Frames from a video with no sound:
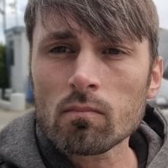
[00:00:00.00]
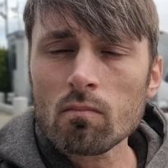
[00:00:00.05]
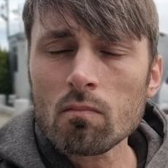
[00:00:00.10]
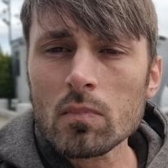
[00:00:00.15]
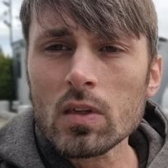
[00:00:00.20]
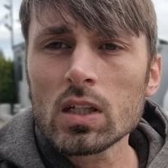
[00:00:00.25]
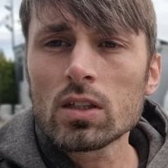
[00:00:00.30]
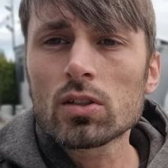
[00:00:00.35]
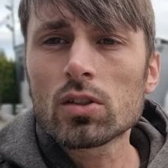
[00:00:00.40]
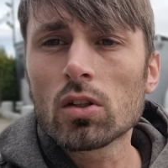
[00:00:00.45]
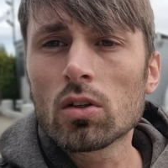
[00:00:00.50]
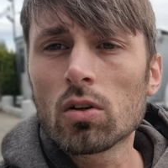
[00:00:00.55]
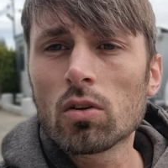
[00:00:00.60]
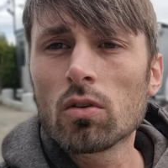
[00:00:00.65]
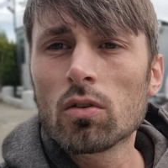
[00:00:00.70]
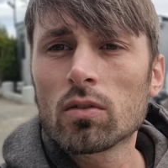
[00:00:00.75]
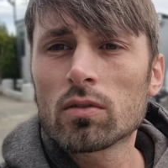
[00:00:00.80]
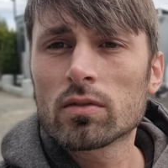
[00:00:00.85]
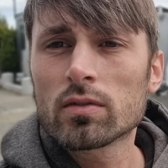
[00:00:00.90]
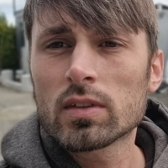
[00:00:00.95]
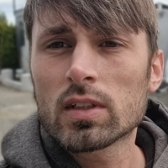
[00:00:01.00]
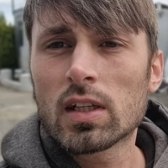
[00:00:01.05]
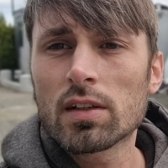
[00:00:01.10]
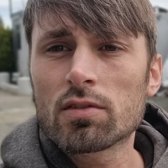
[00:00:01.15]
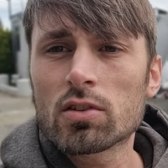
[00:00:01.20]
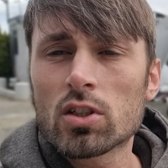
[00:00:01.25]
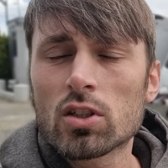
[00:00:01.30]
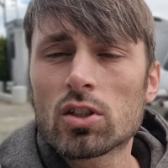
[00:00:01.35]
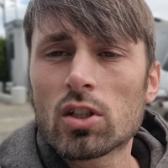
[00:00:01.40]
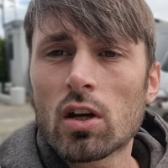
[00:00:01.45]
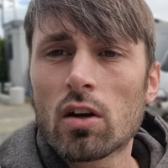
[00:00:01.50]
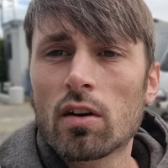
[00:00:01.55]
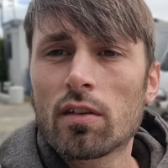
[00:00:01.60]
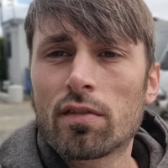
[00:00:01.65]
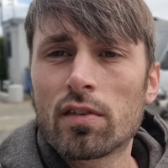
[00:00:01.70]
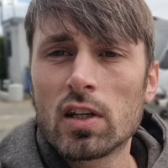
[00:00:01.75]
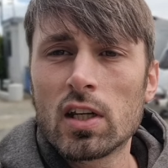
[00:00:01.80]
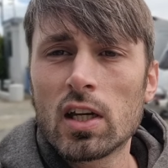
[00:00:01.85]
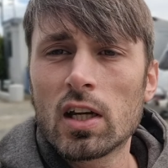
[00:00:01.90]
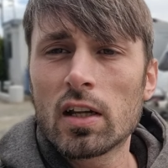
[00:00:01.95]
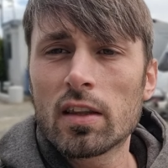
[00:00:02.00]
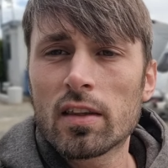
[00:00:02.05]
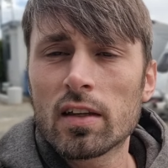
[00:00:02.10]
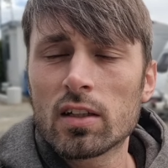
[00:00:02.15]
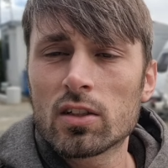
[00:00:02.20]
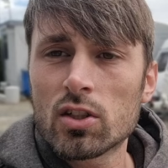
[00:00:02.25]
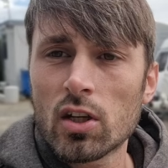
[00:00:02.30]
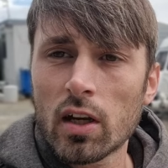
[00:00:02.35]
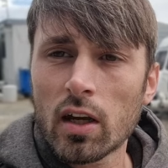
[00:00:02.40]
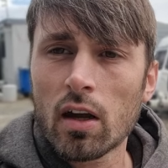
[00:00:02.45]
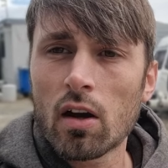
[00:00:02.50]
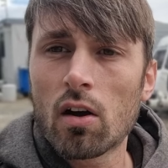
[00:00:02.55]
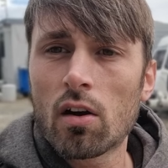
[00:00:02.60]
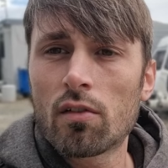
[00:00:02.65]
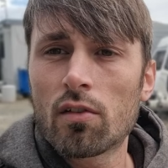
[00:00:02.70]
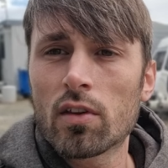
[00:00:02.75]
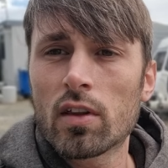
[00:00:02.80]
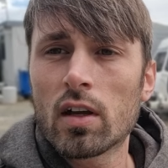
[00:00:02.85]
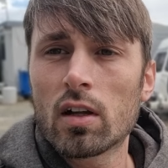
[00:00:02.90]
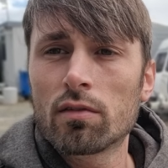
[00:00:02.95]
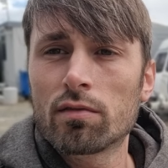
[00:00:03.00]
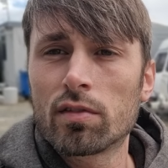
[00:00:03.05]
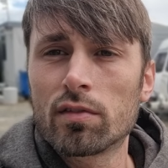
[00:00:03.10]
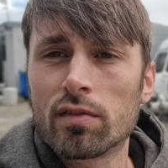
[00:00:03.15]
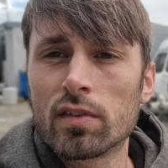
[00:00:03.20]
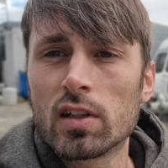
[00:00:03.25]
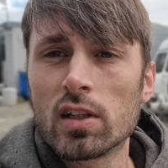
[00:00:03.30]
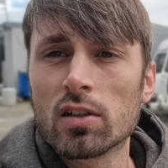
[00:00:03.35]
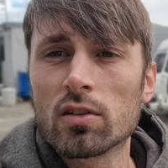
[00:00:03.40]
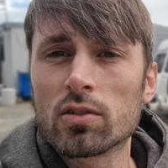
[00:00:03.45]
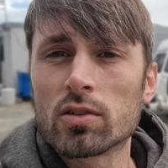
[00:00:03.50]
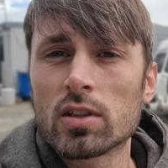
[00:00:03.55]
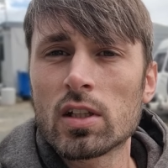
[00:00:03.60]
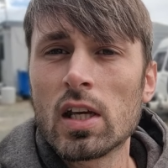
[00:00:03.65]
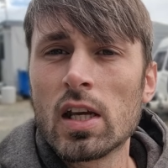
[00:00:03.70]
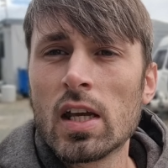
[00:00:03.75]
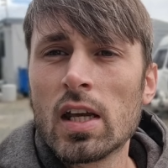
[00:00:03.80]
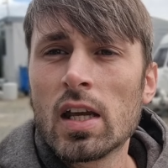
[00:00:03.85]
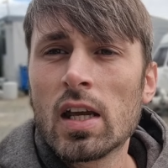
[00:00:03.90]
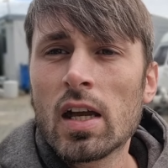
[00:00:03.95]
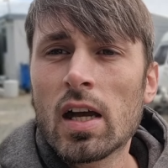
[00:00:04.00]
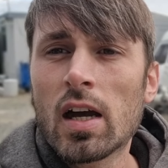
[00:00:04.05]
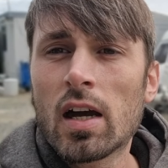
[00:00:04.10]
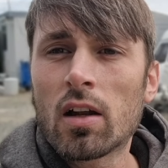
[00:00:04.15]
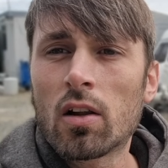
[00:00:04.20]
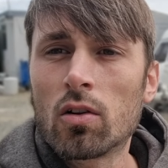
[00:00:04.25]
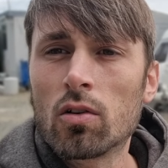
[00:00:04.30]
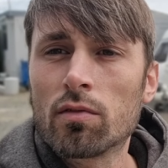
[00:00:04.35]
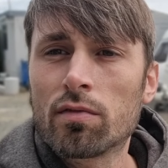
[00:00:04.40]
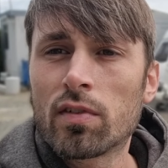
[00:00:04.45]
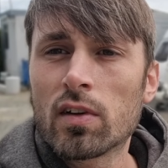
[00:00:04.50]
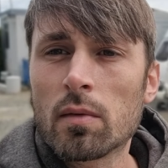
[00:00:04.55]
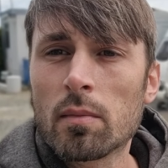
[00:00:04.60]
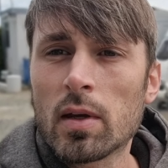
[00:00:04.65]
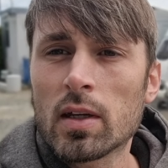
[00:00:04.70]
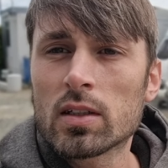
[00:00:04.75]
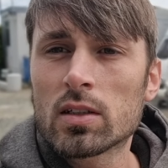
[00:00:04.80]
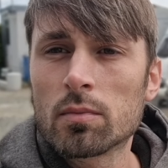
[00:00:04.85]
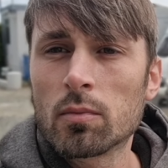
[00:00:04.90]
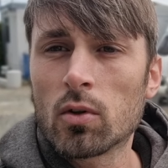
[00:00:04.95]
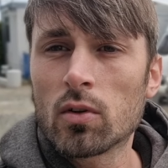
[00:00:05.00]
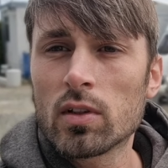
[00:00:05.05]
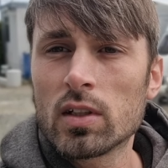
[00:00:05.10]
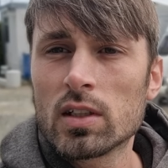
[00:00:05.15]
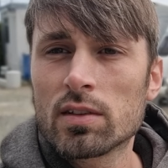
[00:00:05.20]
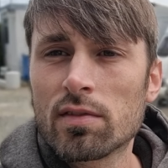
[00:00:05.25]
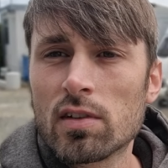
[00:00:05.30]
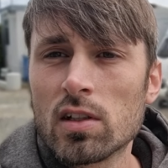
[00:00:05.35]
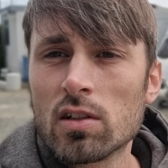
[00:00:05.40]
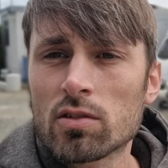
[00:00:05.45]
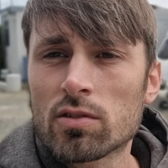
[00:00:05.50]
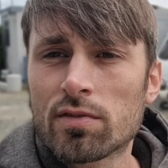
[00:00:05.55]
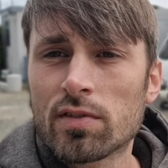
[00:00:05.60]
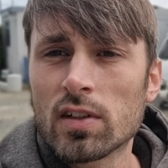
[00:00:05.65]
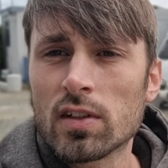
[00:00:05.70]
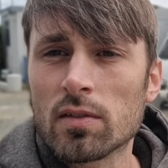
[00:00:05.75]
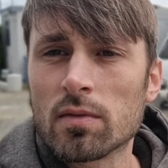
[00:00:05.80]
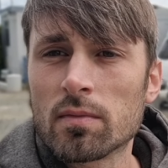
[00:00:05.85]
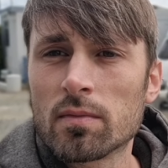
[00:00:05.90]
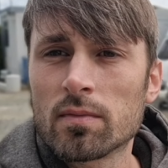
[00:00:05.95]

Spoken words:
So give us a shout if you need anything. Check out our other helpful videos, and I'll hopefully make some more of these videos for you.